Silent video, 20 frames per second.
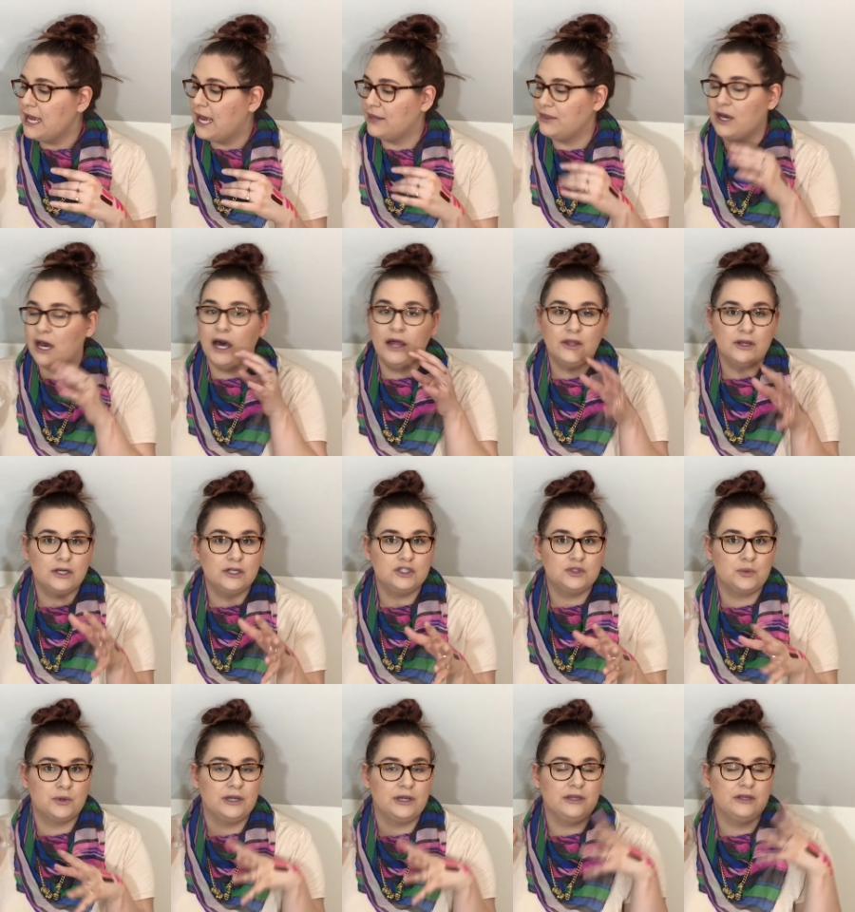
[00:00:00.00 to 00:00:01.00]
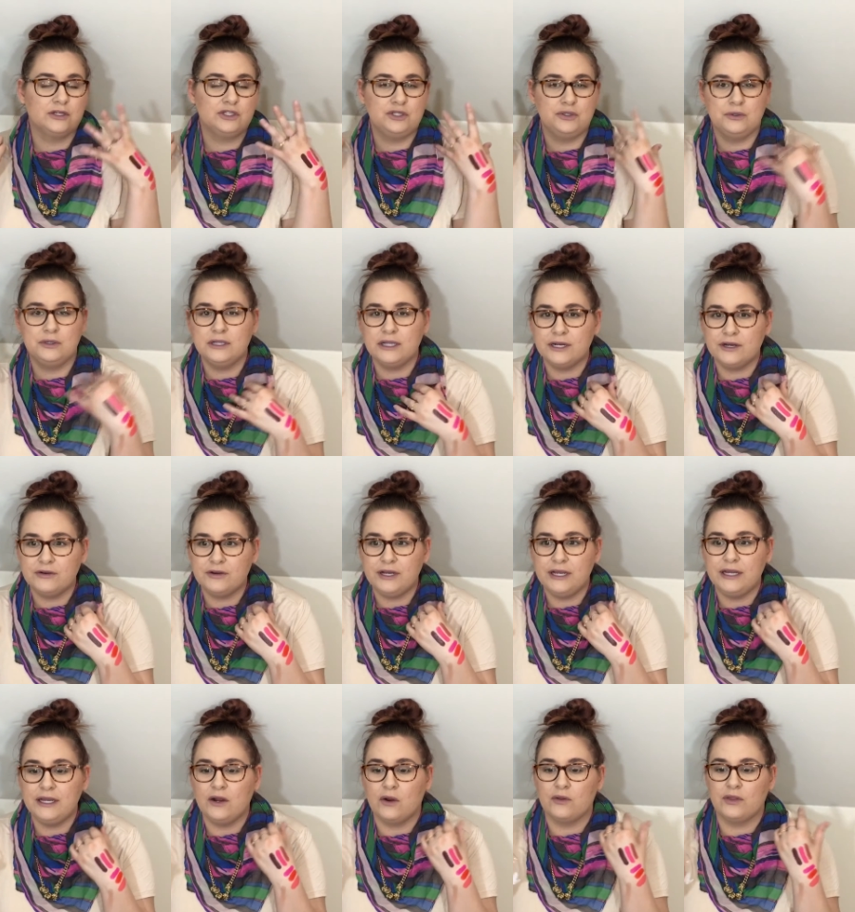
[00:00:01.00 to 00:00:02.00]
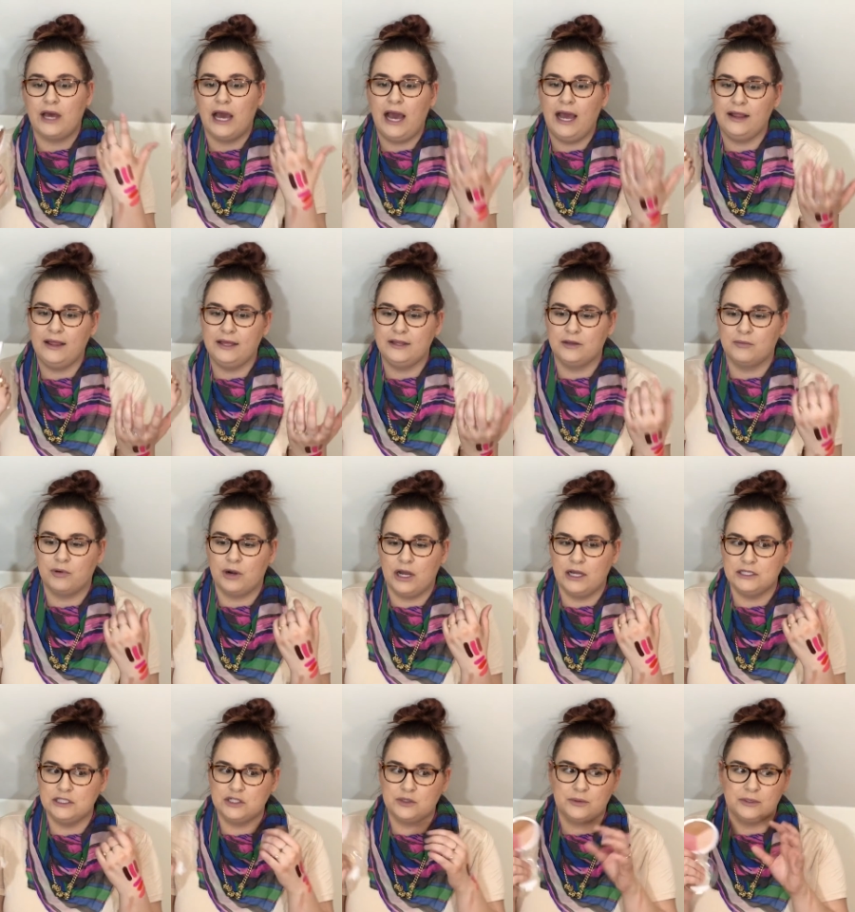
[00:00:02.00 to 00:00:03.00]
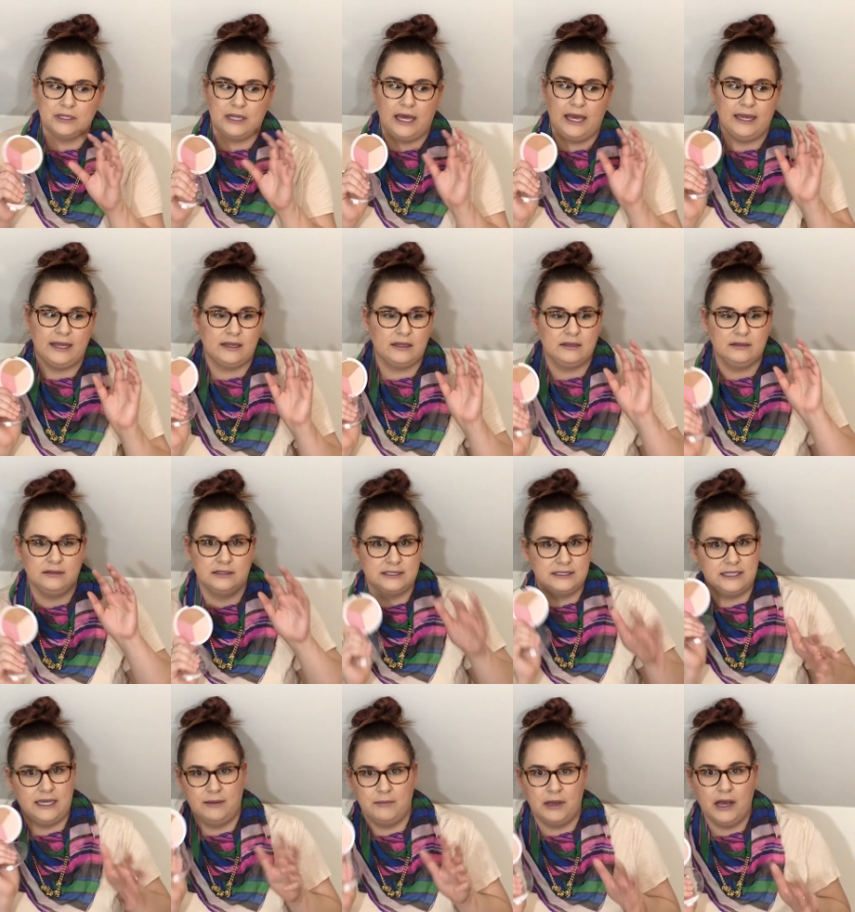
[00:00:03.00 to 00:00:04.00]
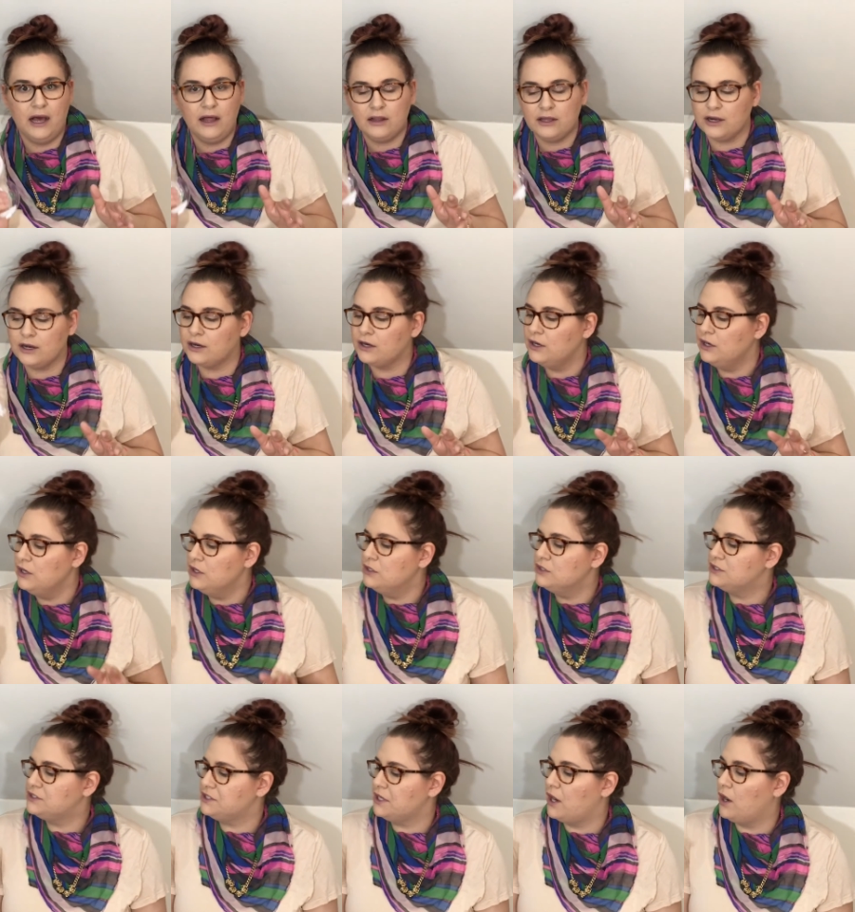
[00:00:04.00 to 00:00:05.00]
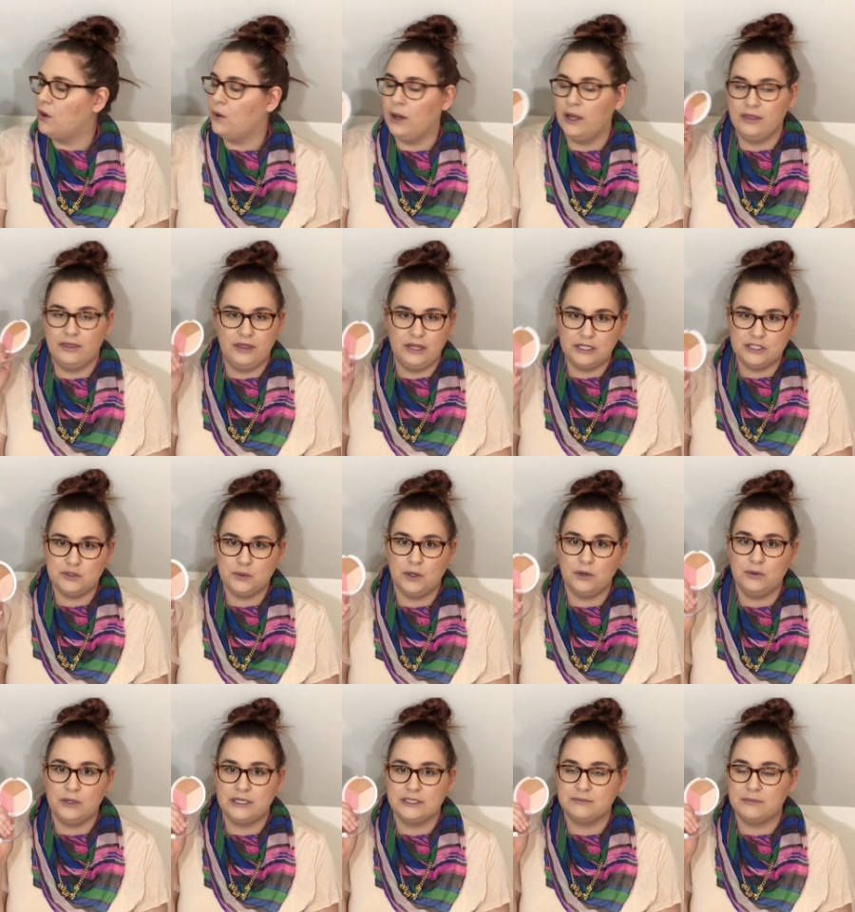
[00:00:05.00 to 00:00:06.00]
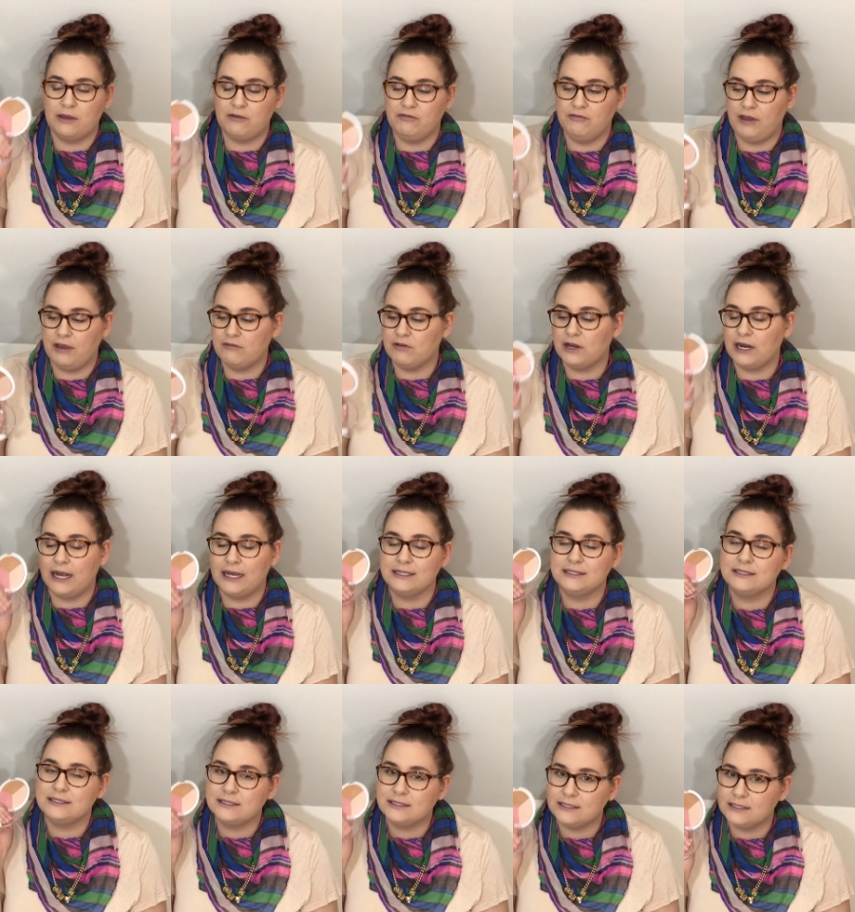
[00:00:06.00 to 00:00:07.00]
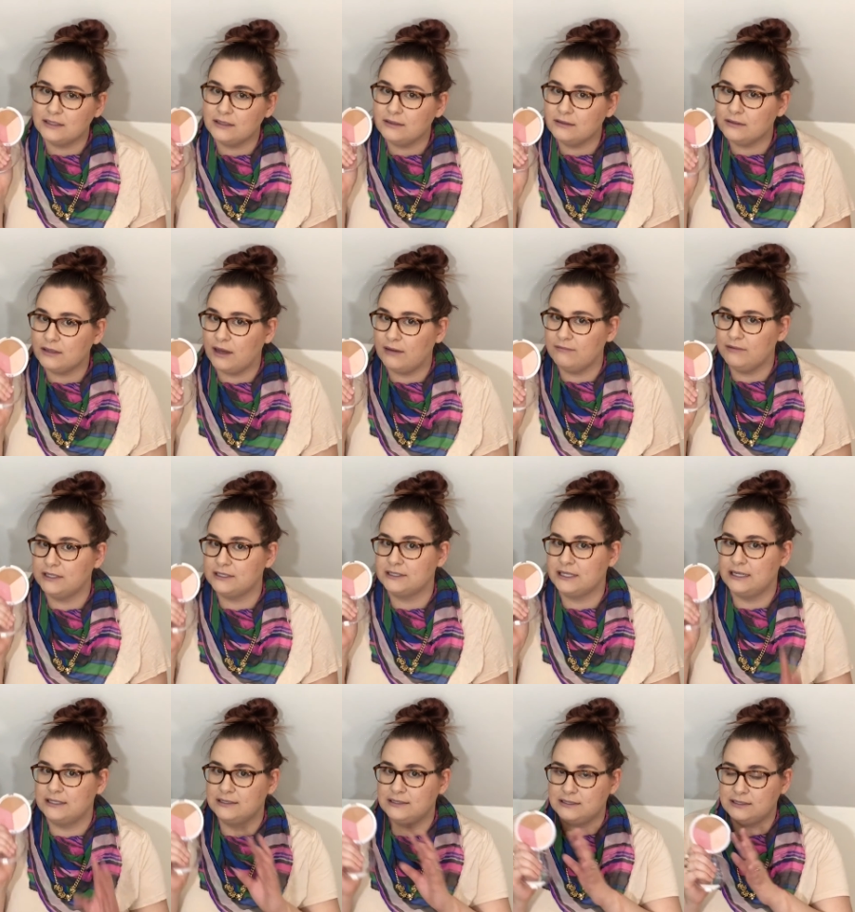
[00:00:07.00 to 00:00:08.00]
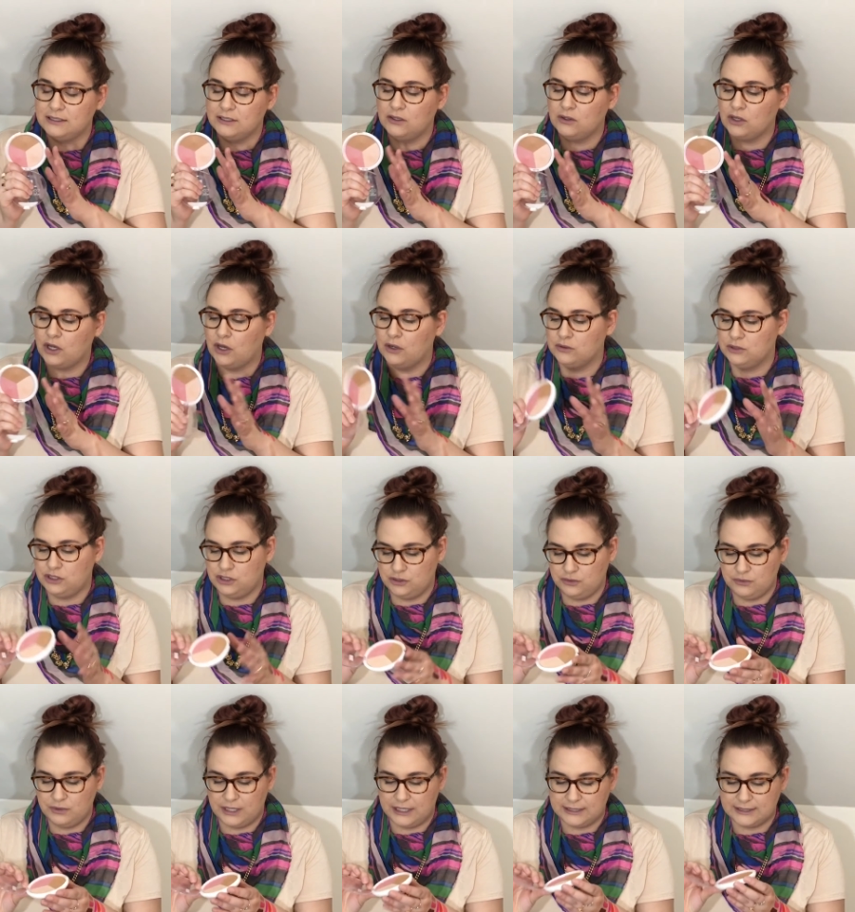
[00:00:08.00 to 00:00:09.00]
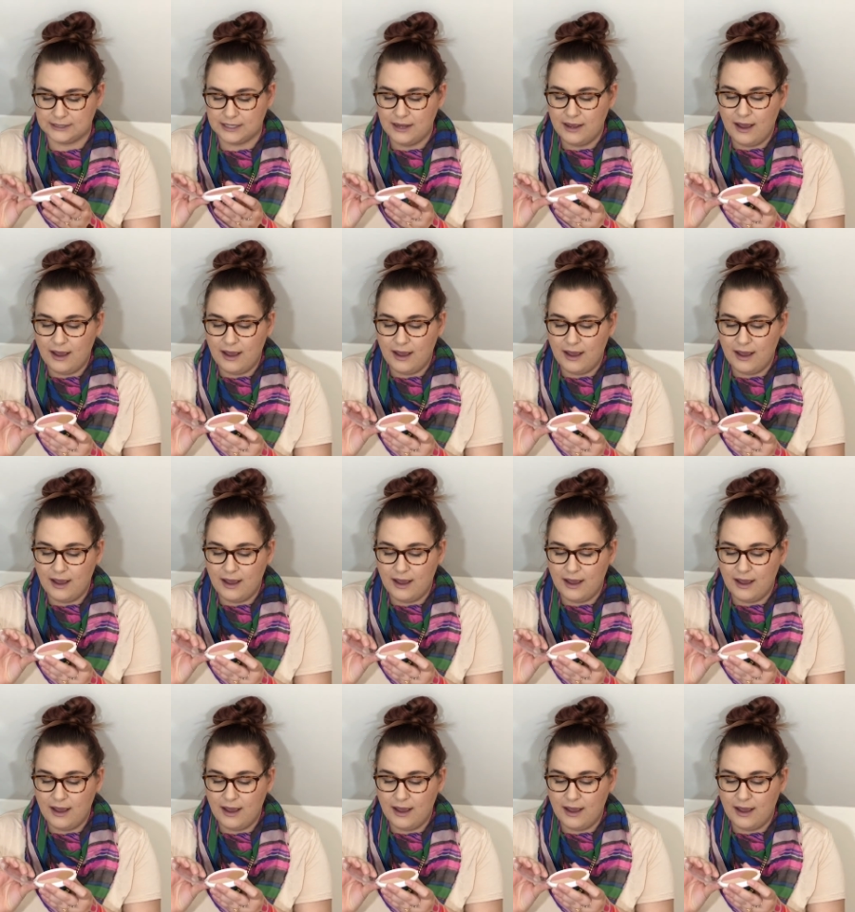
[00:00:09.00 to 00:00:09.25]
The others were either too glittery, or the highlight and the bronzer were like the same color. So this one is my favorite. I still love this and still go to this.